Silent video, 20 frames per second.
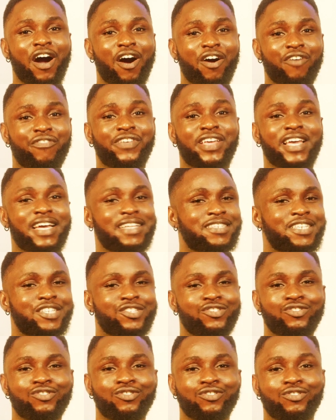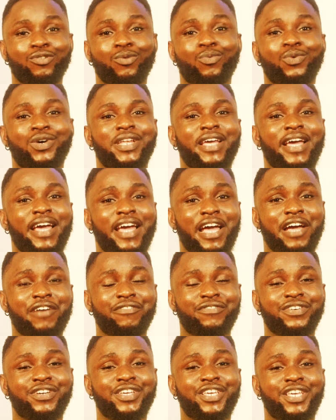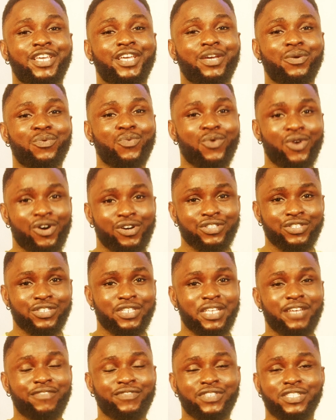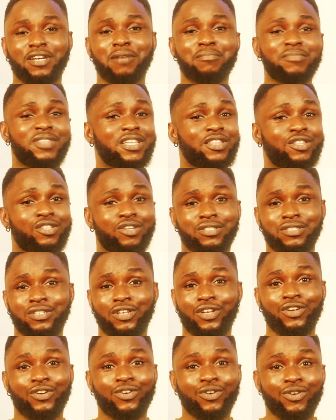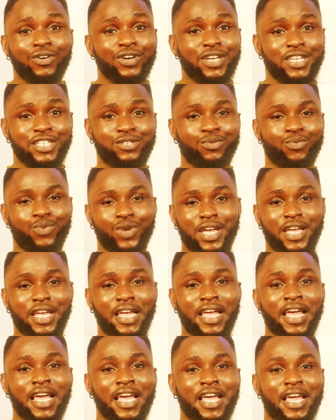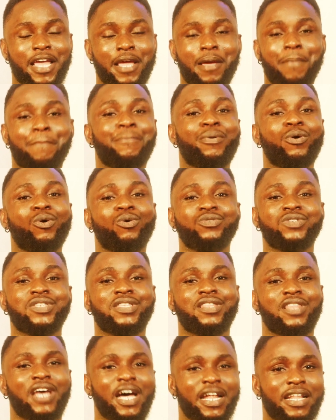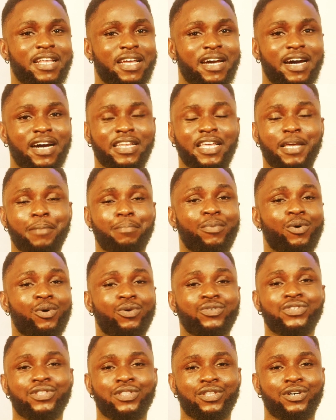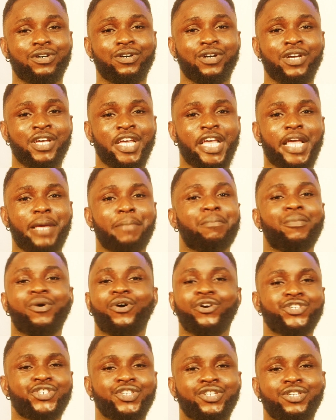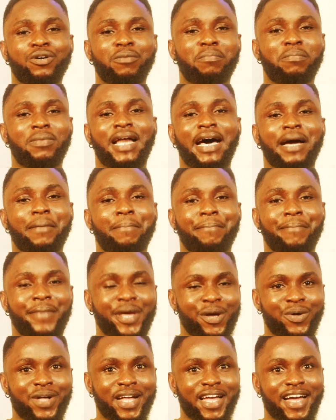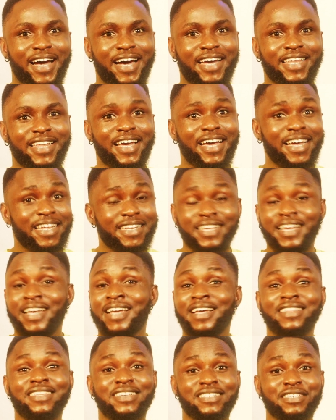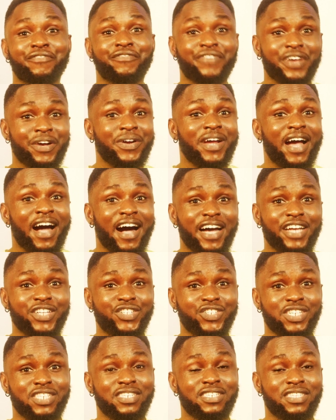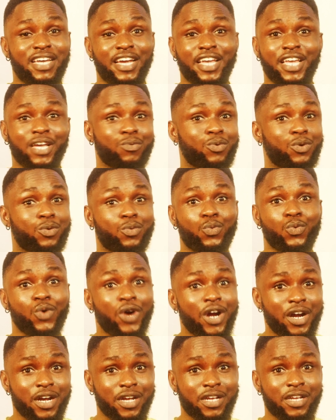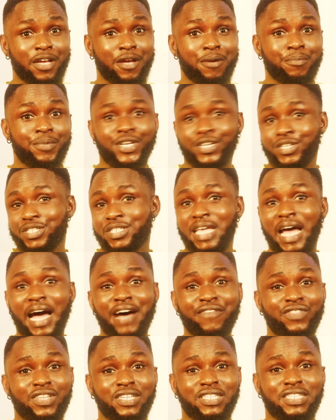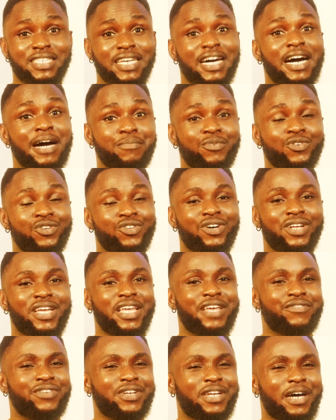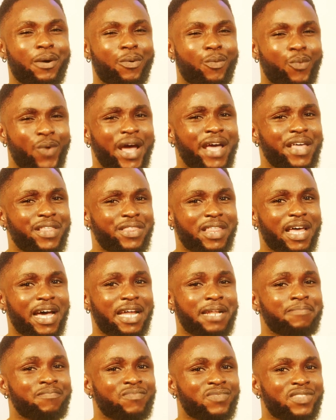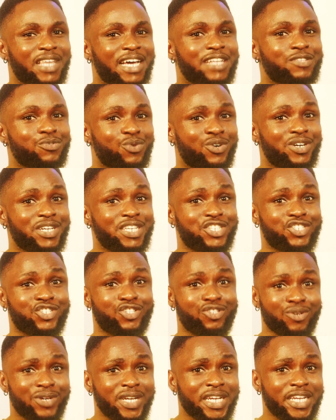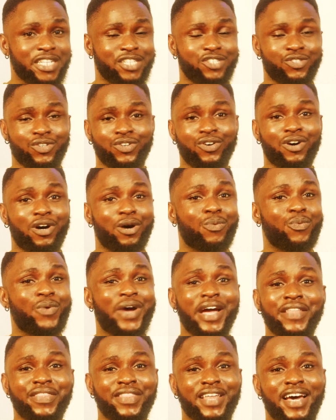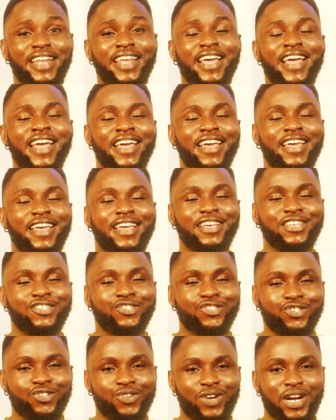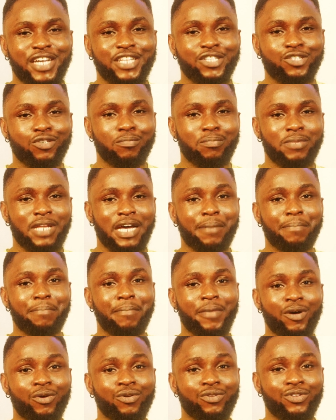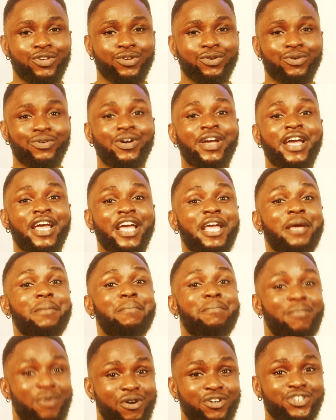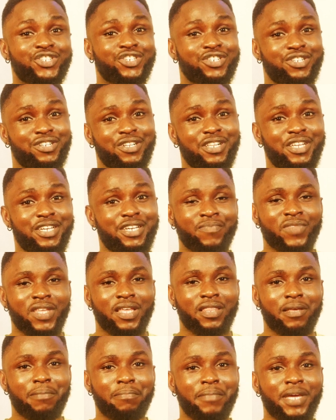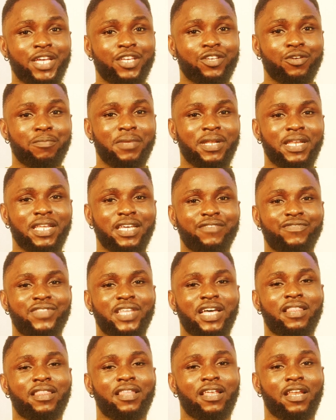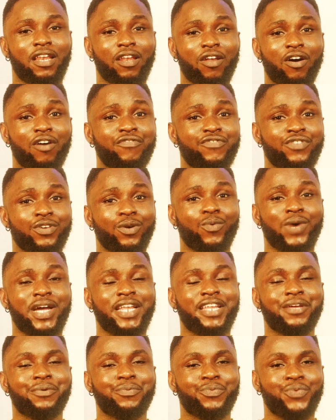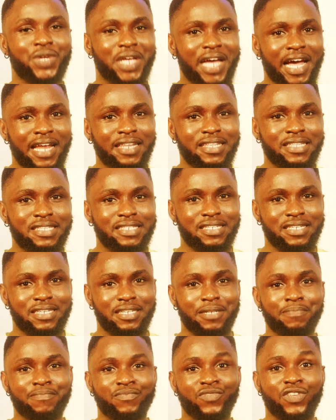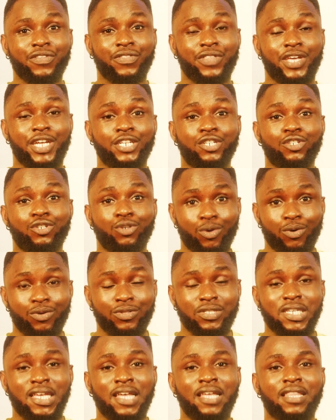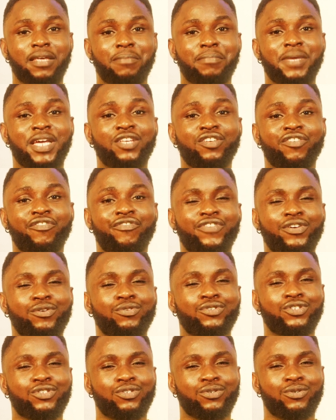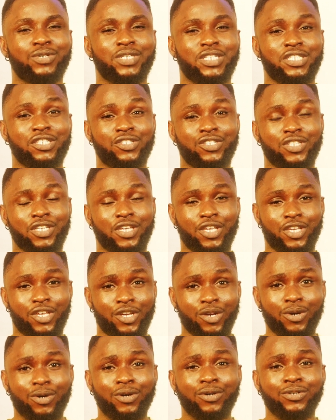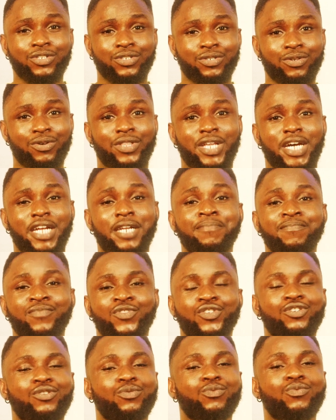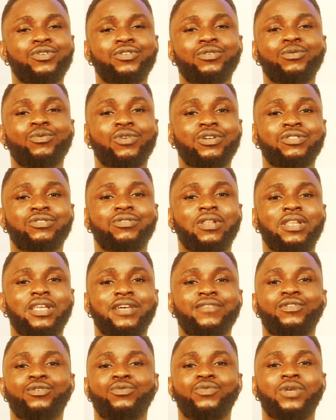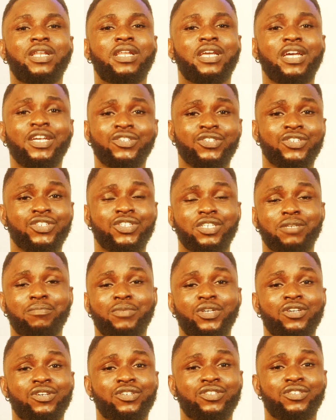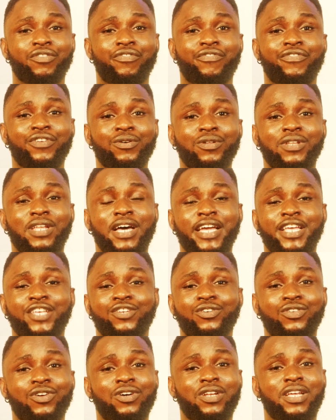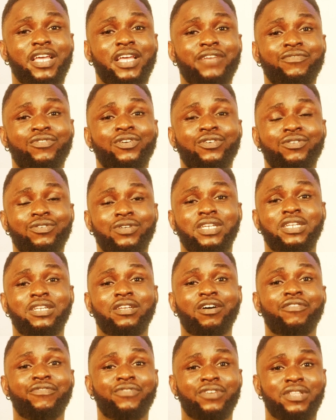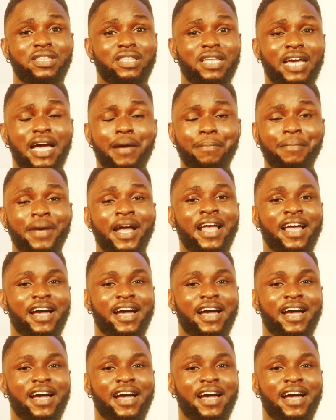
of getting you to do whatever he wants. If something doesn't go his way, he pulls that card. He pulls the emotional blackmail card. And there's a very high chance that it will work, because half the time you're not even aware that that's what he's doing. You're not aware that he is trying to blackmail you emotionally. They make you believe that they love you when in reality, they don't. They make you feel so insecure so that you wouldn't want to leave the relationship, because you feel like you're not even good enough for them.